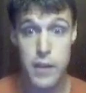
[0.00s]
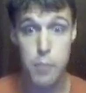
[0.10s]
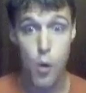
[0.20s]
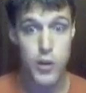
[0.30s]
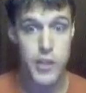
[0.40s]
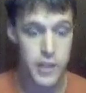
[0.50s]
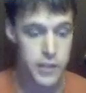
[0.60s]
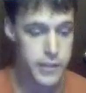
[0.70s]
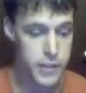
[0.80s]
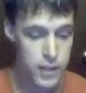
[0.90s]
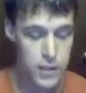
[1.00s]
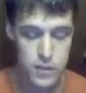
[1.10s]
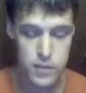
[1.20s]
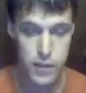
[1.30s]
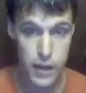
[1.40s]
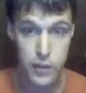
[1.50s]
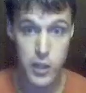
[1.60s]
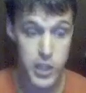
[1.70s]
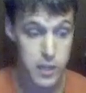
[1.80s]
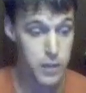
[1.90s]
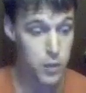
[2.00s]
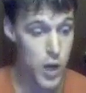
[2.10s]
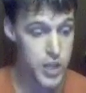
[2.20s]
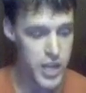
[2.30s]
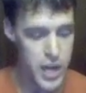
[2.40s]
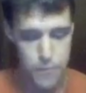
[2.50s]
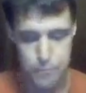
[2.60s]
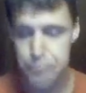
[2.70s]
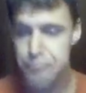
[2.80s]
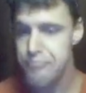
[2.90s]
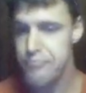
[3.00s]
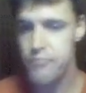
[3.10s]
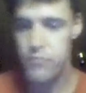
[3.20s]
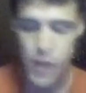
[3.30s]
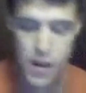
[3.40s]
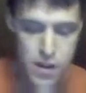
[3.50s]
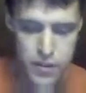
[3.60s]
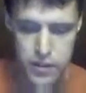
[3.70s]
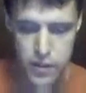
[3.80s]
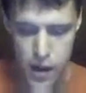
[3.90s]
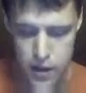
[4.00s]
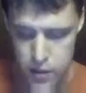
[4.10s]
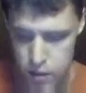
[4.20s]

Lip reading: important and legitimate question here. This